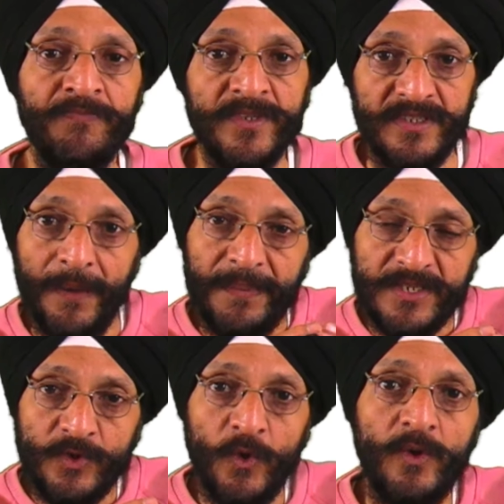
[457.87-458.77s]

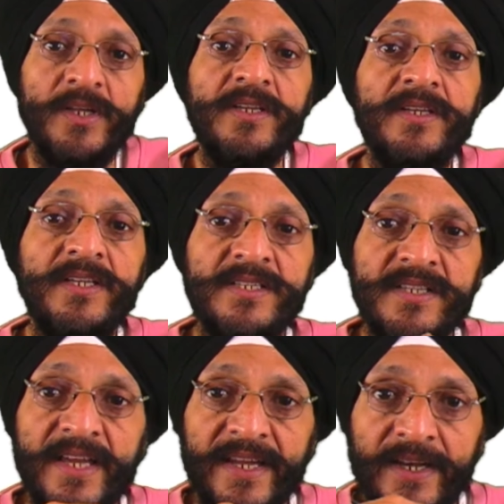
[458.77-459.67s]
Cybersecurity is
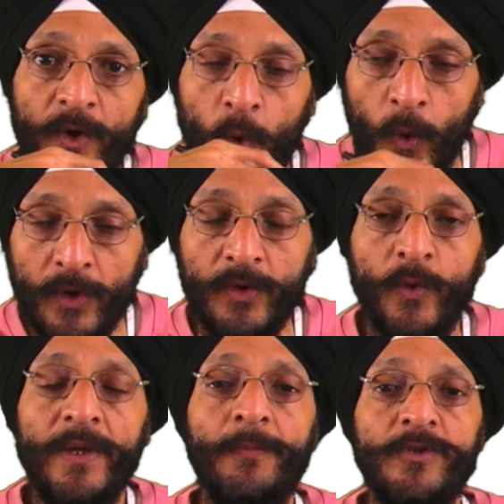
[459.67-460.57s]
an
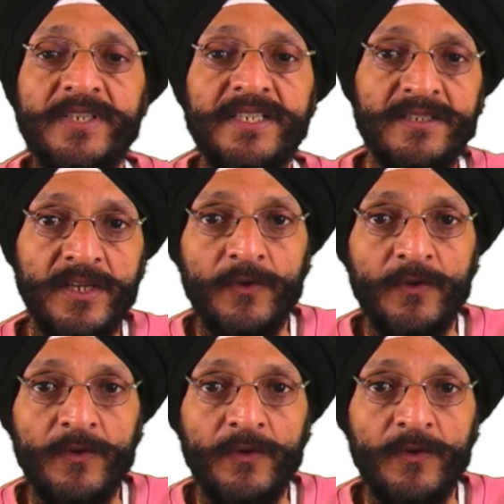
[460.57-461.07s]
ongoing process.